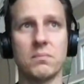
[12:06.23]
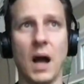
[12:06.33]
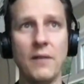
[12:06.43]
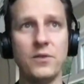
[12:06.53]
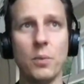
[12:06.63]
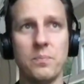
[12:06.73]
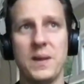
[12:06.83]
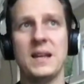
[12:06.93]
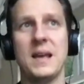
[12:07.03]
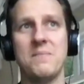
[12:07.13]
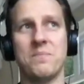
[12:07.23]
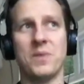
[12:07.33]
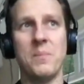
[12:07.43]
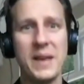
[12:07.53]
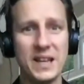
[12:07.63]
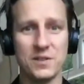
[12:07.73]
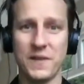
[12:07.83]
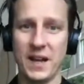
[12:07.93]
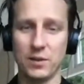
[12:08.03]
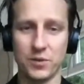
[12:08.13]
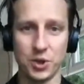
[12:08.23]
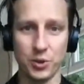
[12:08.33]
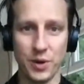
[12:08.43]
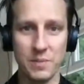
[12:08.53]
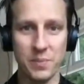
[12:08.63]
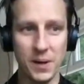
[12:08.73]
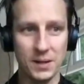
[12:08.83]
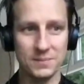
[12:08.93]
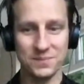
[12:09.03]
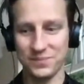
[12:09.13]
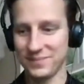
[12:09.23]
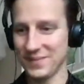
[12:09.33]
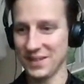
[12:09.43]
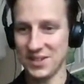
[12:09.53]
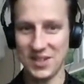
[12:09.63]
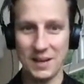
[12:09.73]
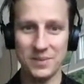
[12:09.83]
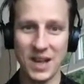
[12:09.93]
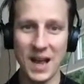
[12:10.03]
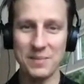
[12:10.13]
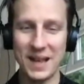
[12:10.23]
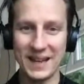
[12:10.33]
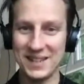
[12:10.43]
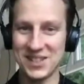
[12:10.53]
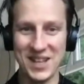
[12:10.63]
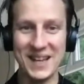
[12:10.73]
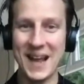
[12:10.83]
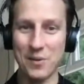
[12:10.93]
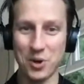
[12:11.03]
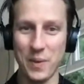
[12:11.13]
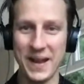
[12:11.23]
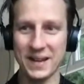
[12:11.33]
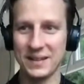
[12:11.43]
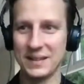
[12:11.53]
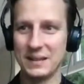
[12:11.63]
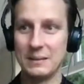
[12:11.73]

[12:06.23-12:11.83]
I've not been the biggest fan of Drury, but at the same time, like, it's thinning out quick.